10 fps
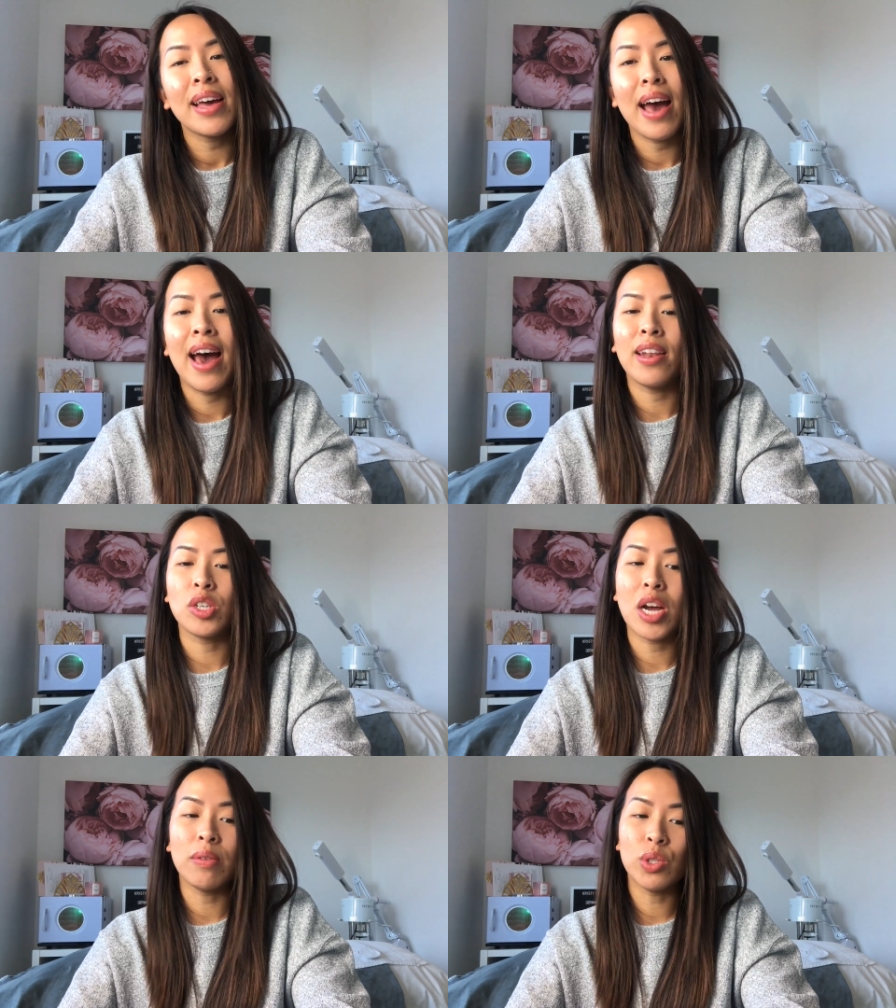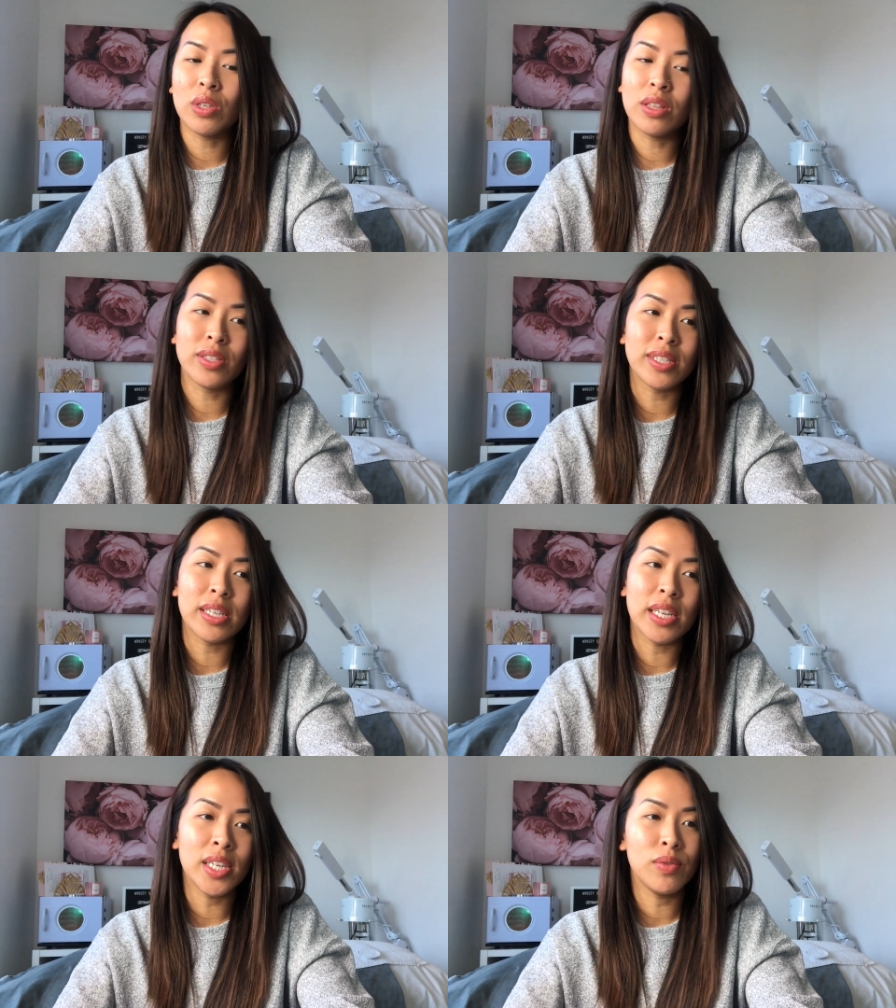I had to travel to another
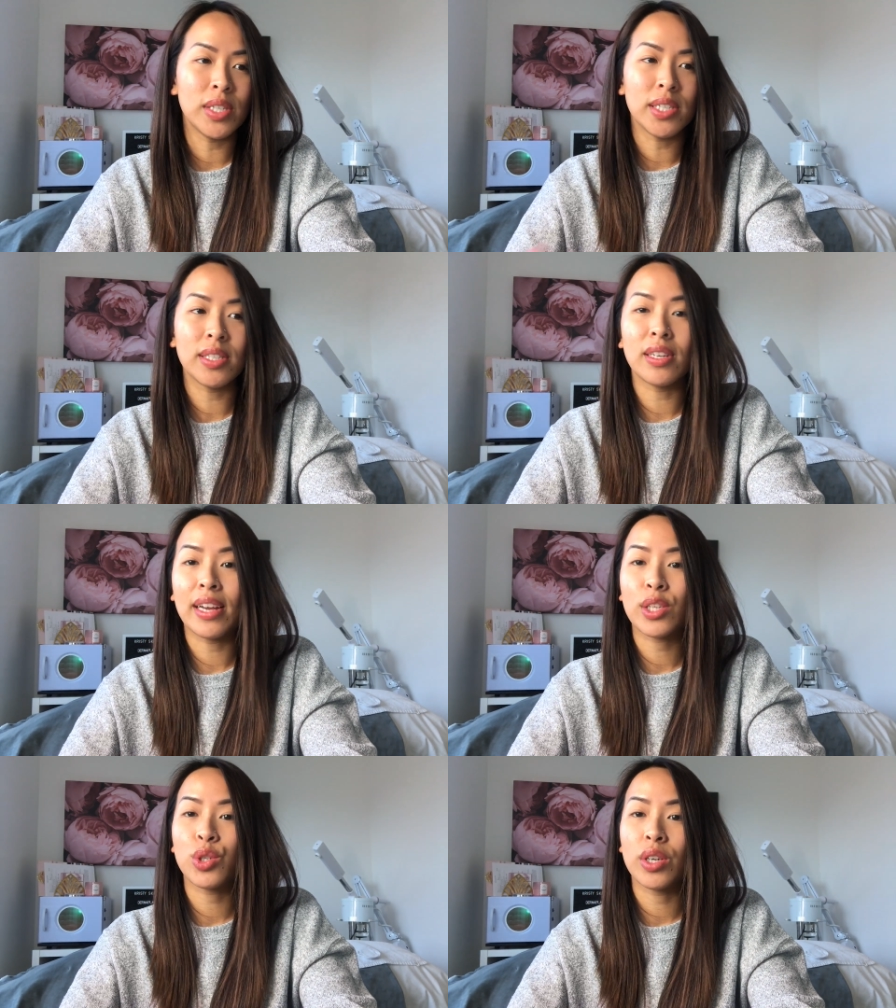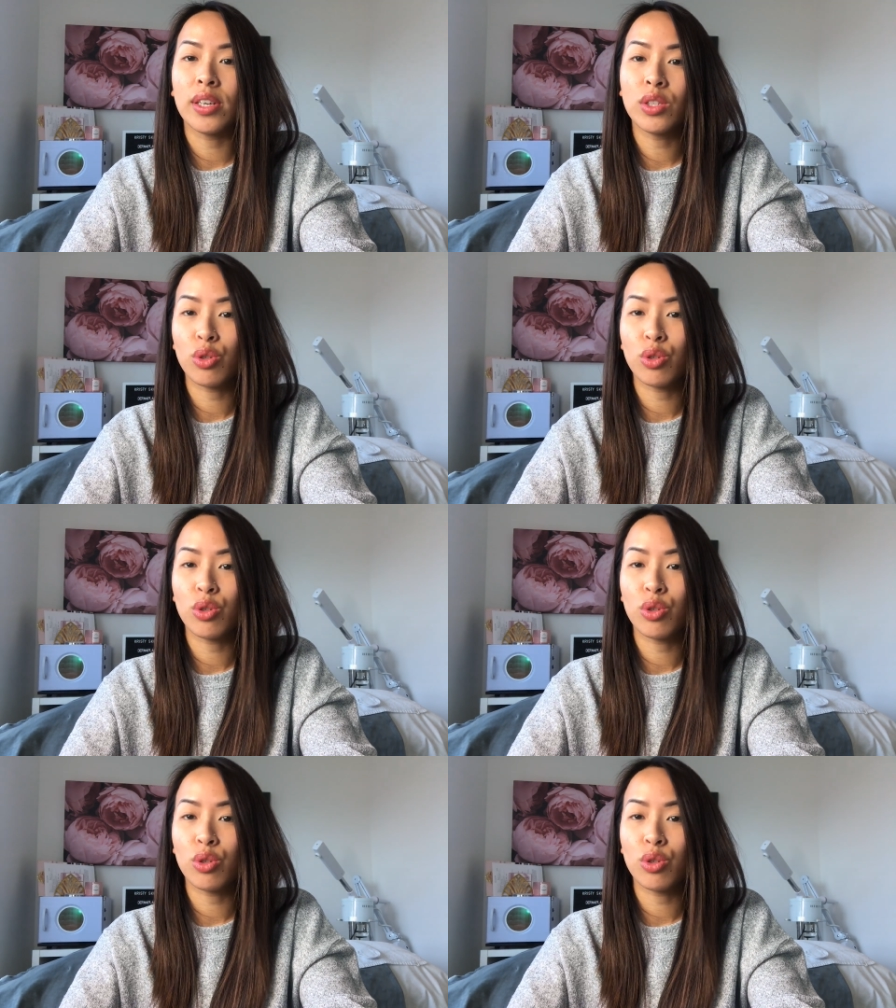city, which is an extra